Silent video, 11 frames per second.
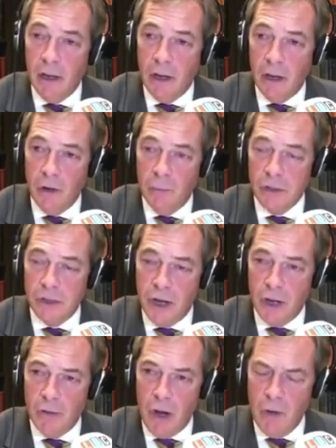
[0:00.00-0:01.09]

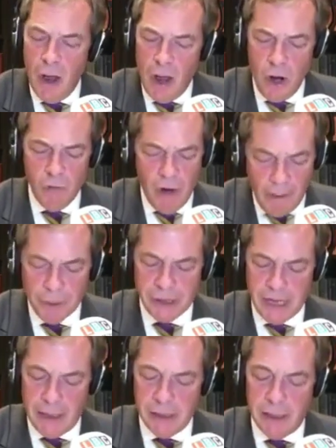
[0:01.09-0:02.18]
who
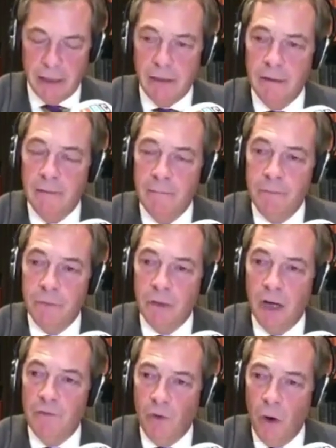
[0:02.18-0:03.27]
represented
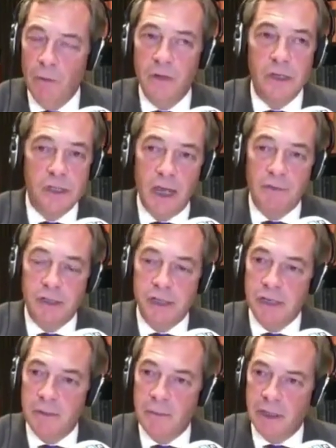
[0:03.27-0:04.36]
a form of
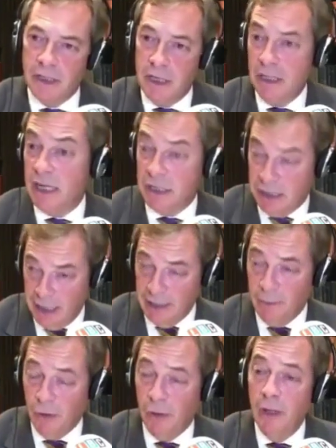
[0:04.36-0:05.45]
conservatism that doesn't exist
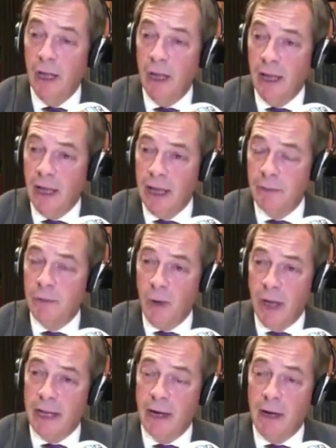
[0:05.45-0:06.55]
anymore. He was a
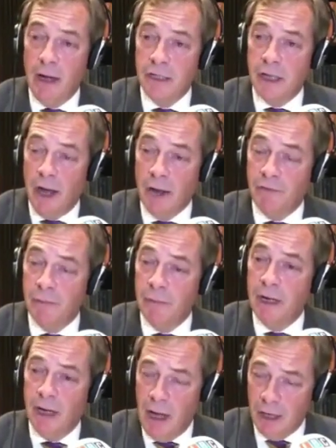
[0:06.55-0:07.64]
working class guy from
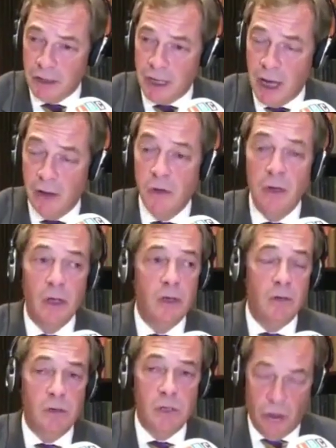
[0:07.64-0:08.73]
Glasgow
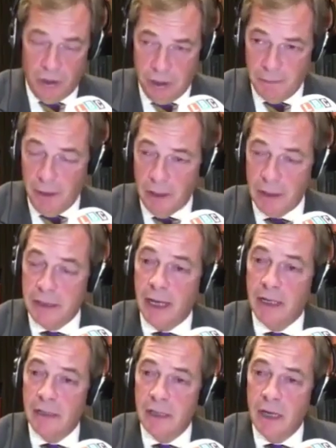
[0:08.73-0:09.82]
who got into
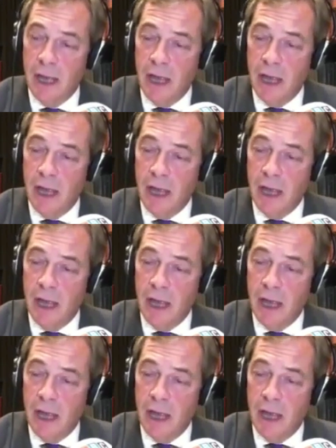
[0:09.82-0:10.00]
politics.